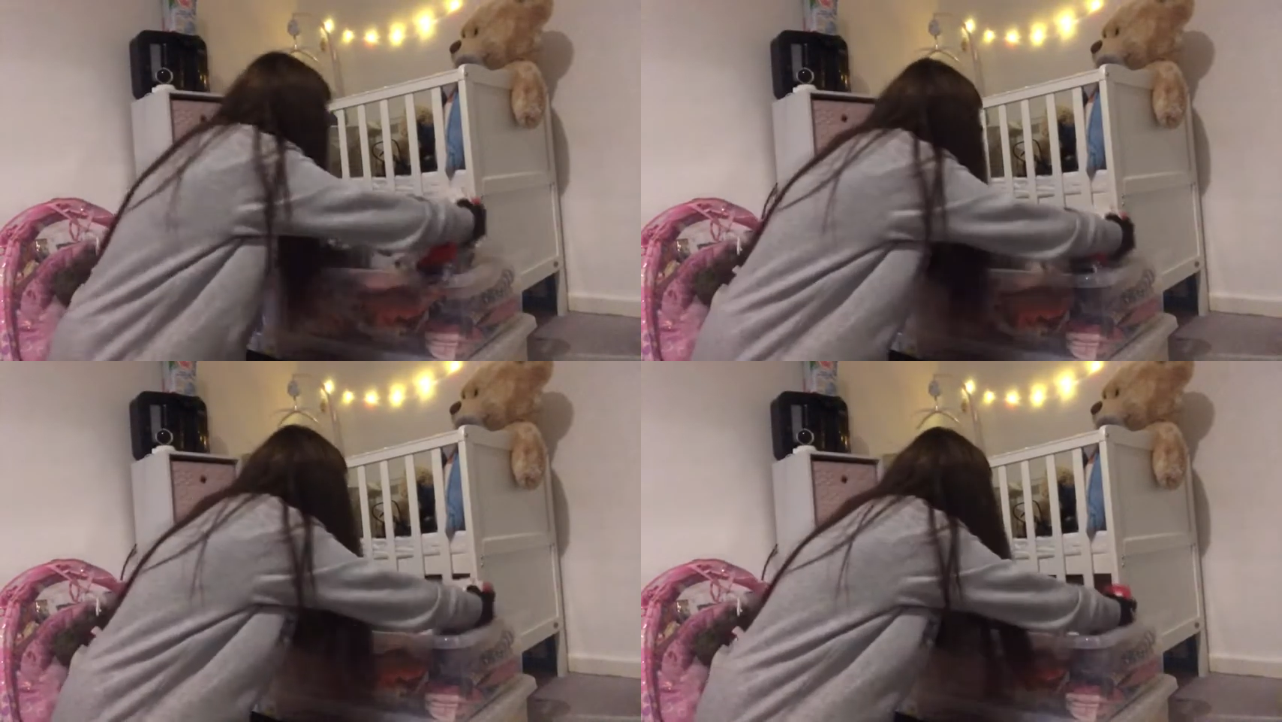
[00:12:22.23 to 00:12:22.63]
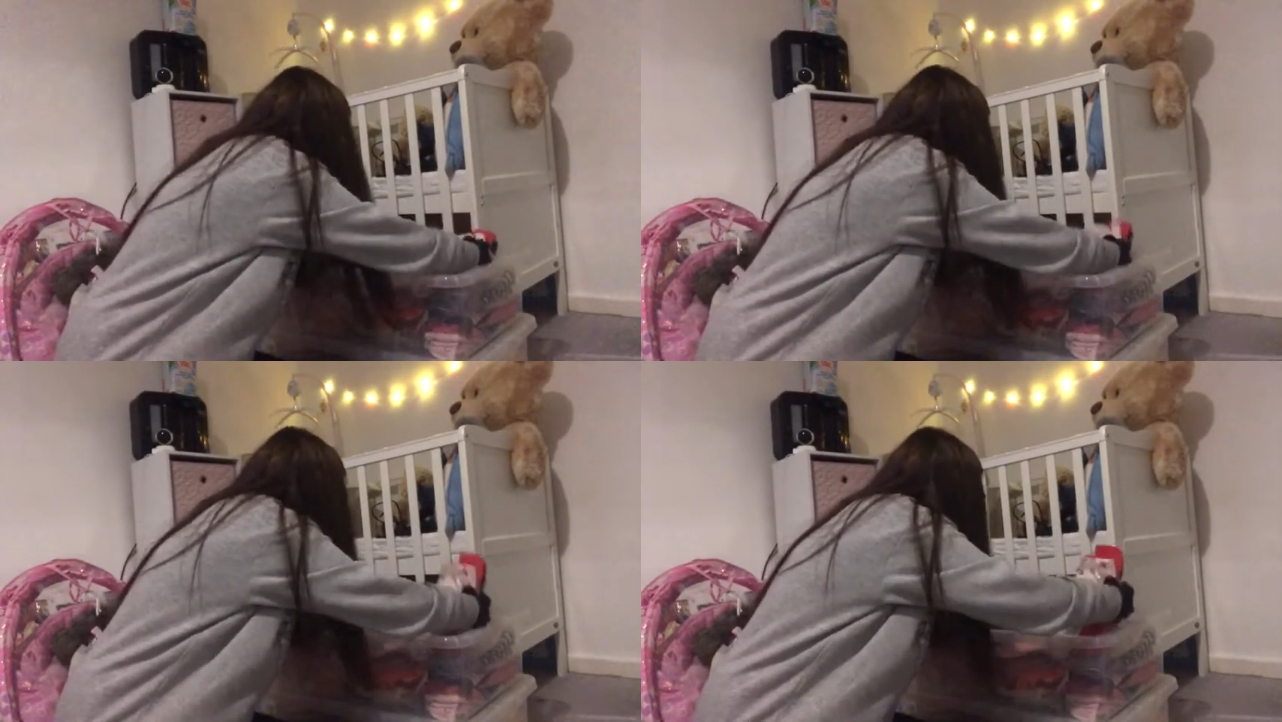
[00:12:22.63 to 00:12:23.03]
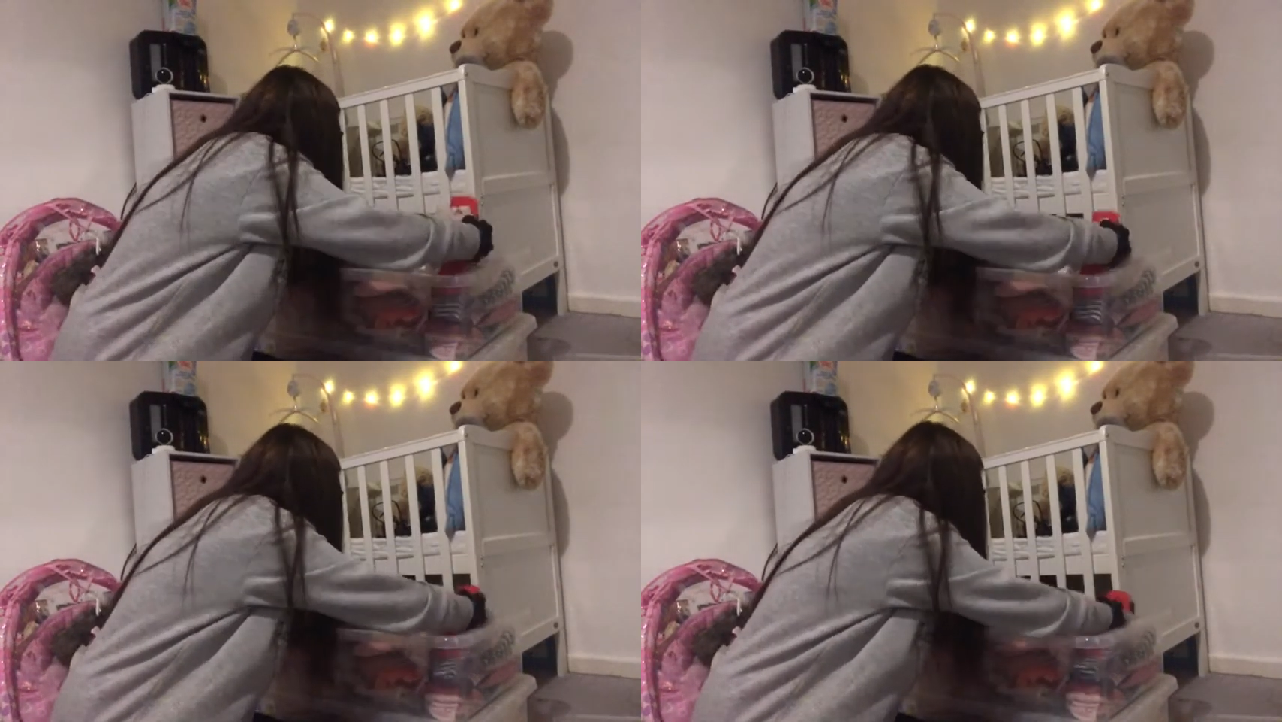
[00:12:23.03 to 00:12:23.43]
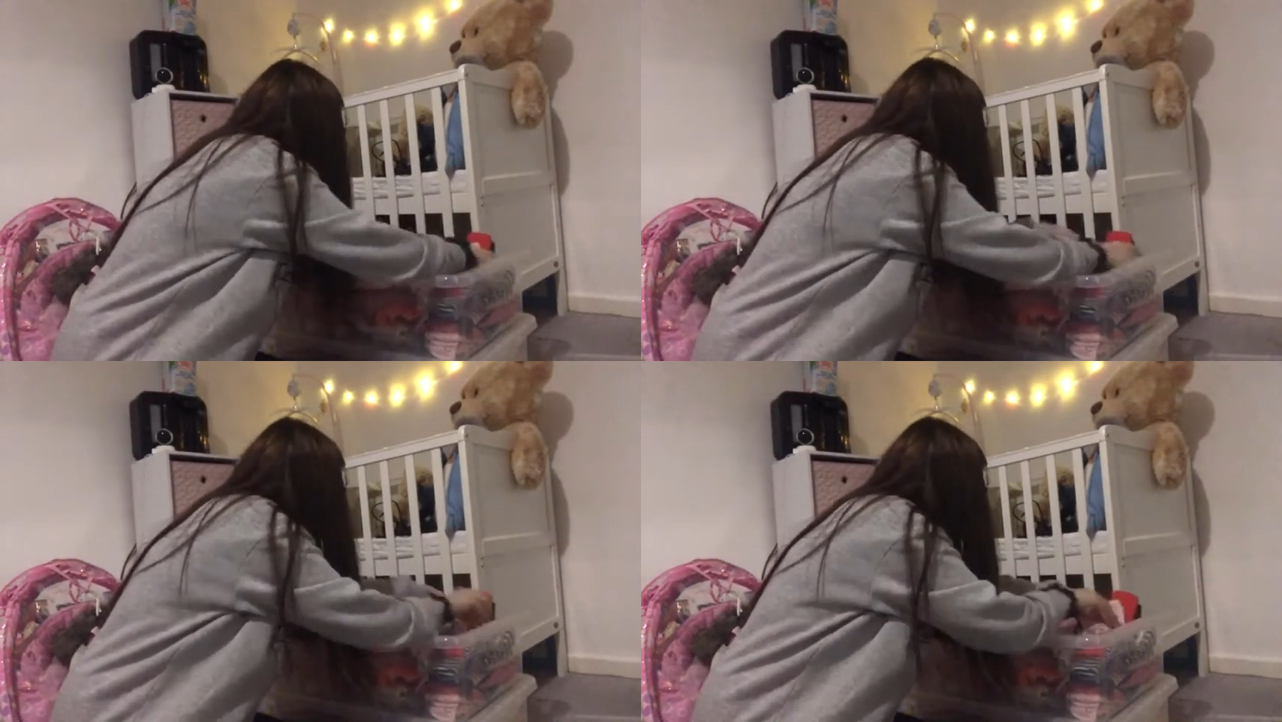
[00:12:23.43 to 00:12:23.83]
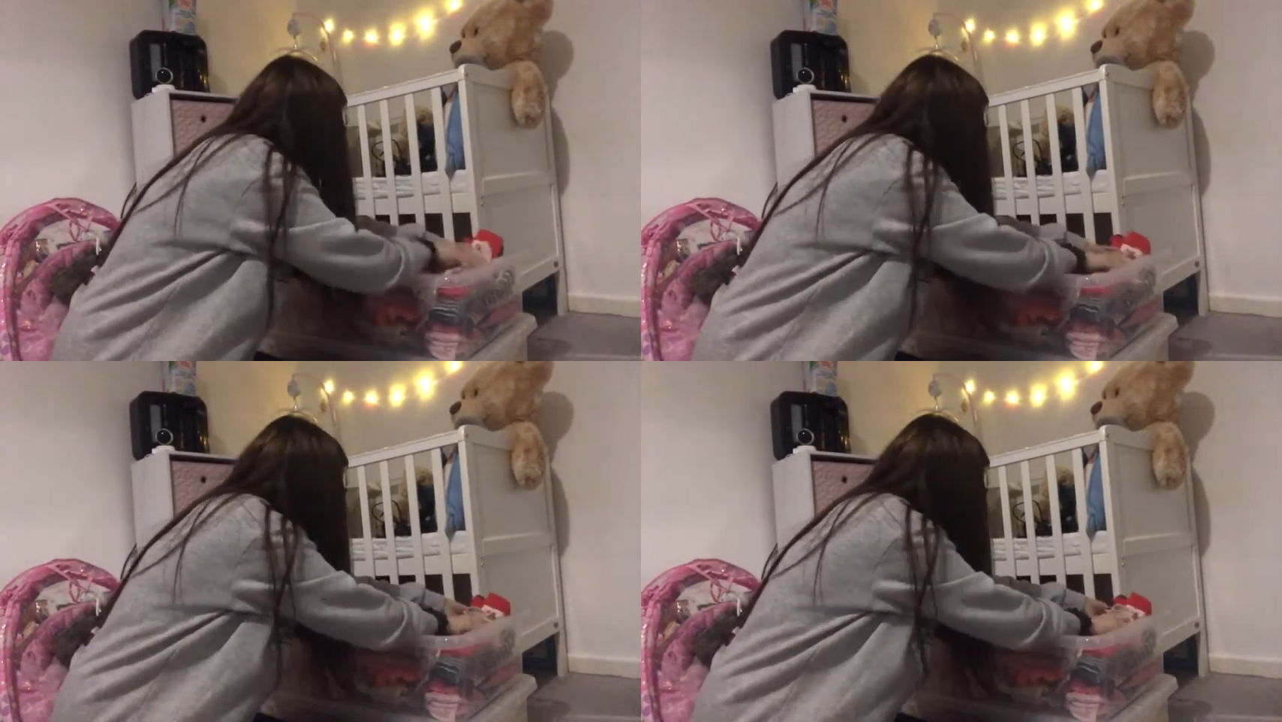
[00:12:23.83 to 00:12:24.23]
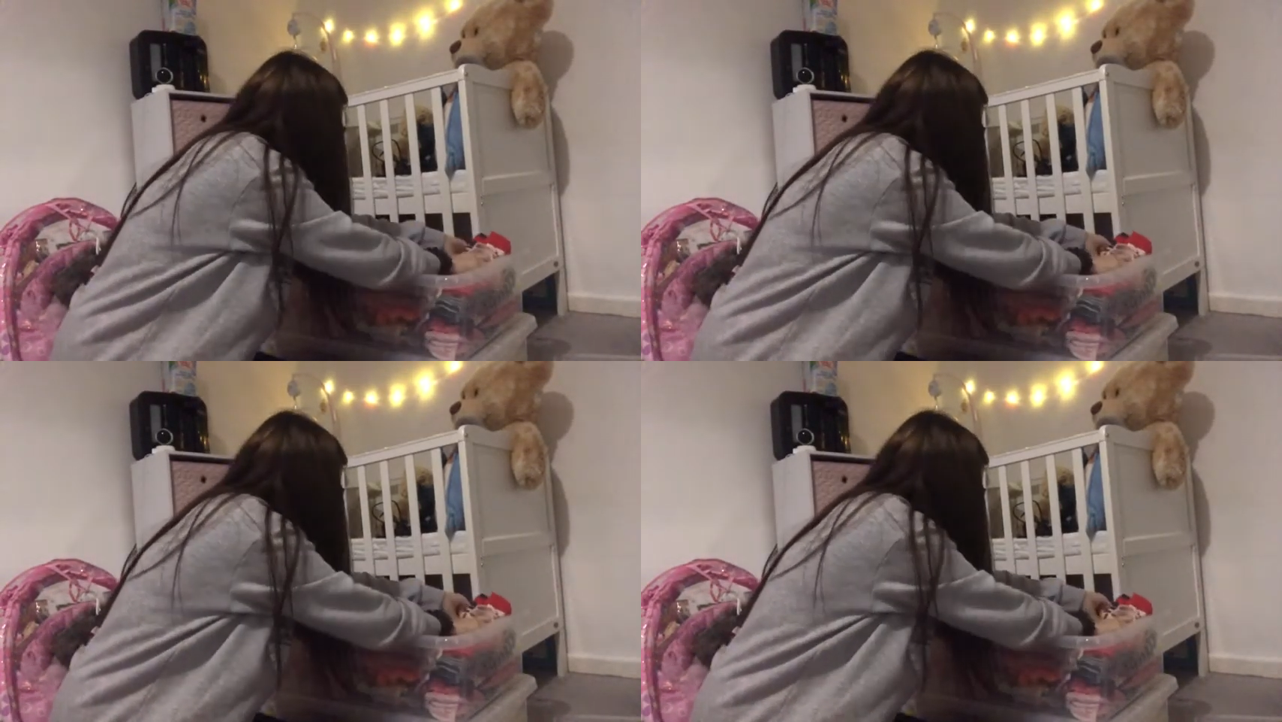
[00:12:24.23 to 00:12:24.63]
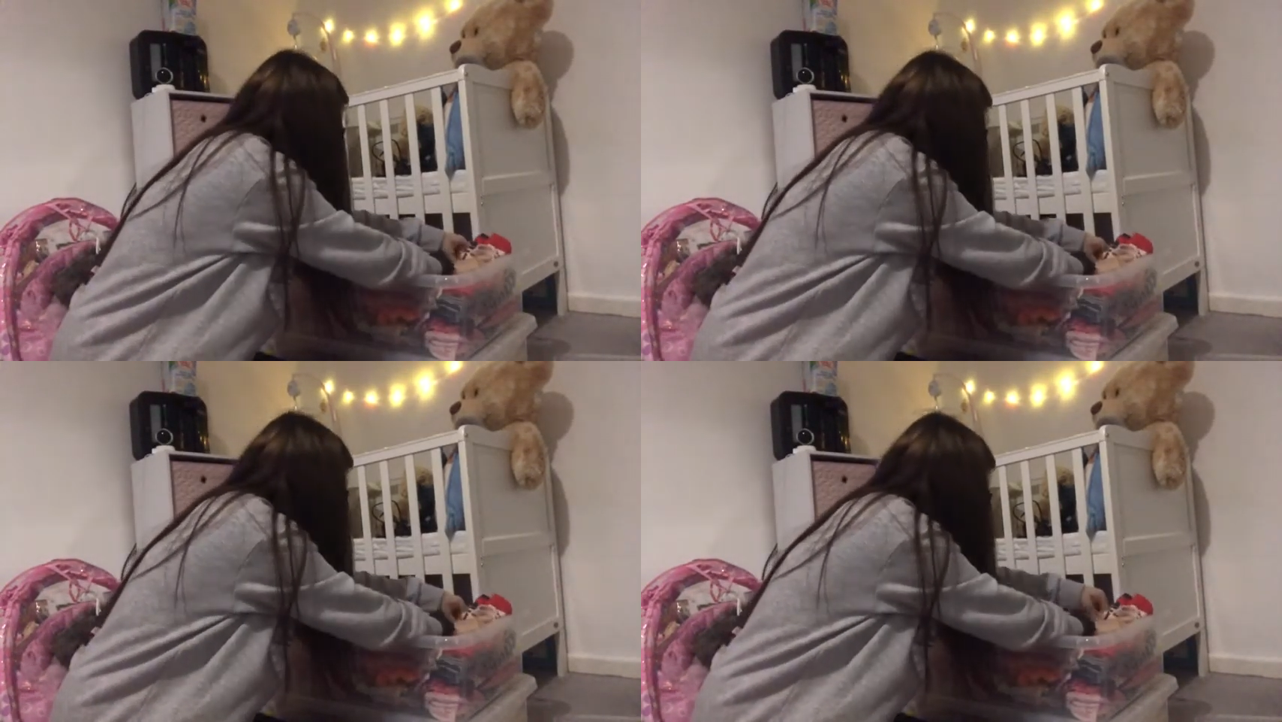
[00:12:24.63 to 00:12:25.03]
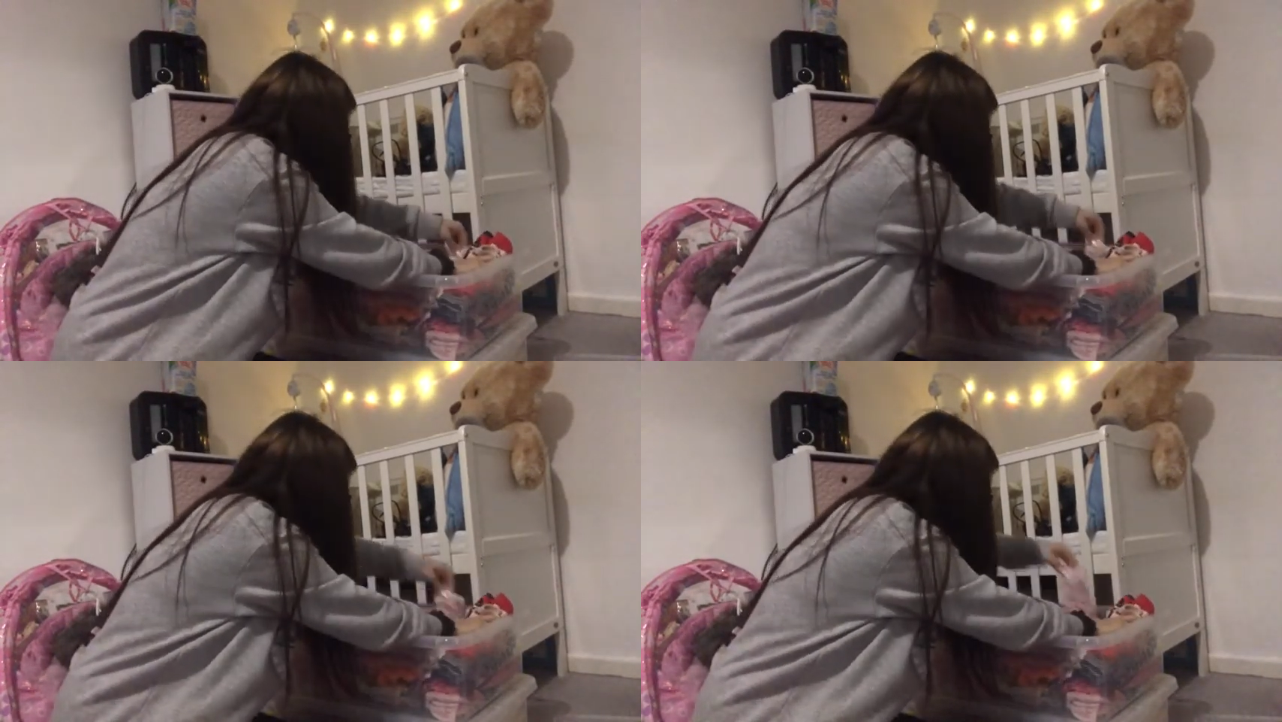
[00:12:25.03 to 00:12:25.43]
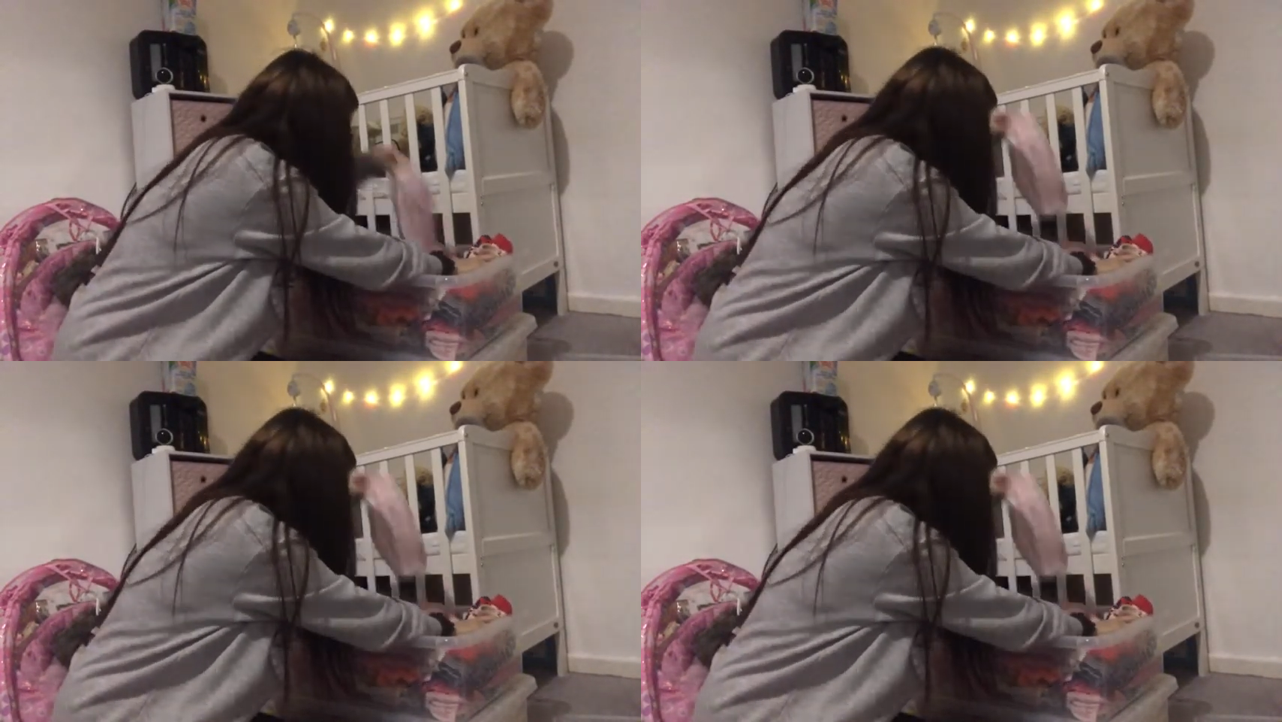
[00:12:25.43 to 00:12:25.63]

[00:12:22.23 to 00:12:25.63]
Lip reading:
[unreadable: no face in view]